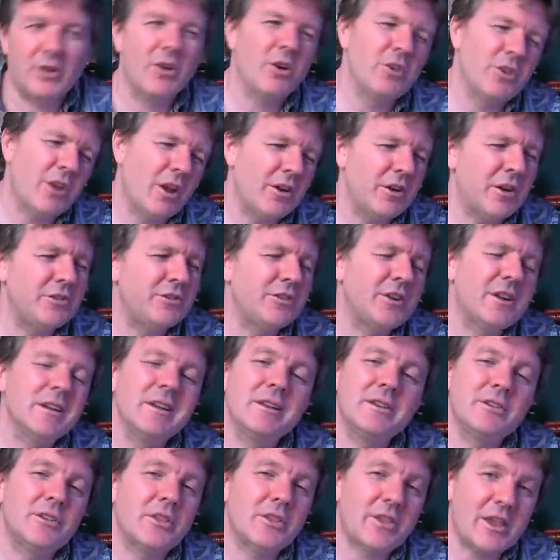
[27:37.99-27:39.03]
Or not
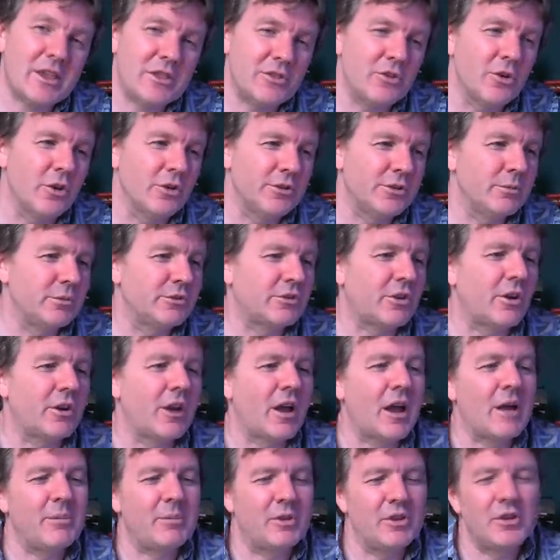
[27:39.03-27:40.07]
necessarily that they thought that was going
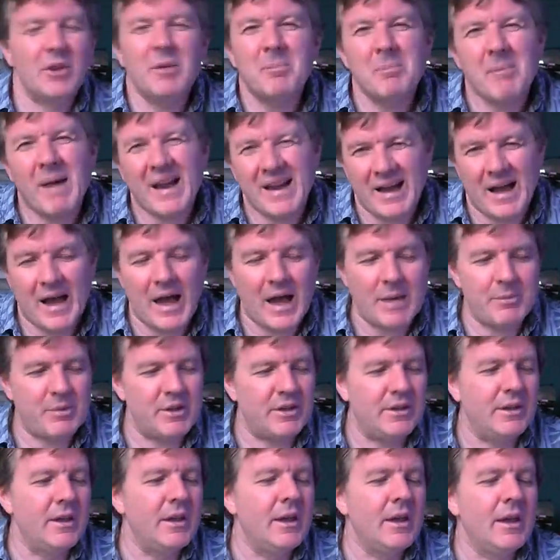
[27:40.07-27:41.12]
to happen, that might
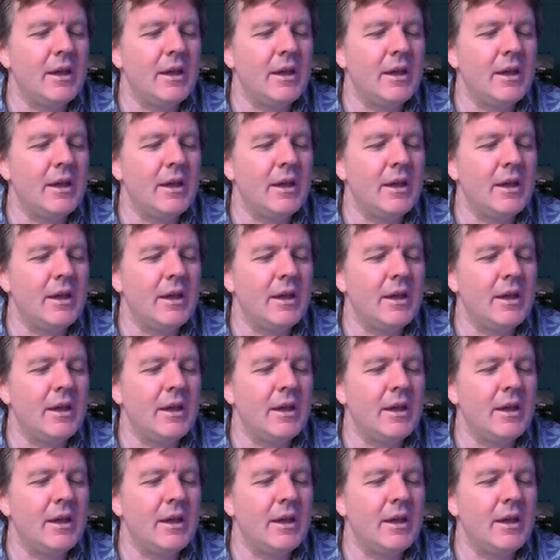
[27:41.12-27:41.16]
happen.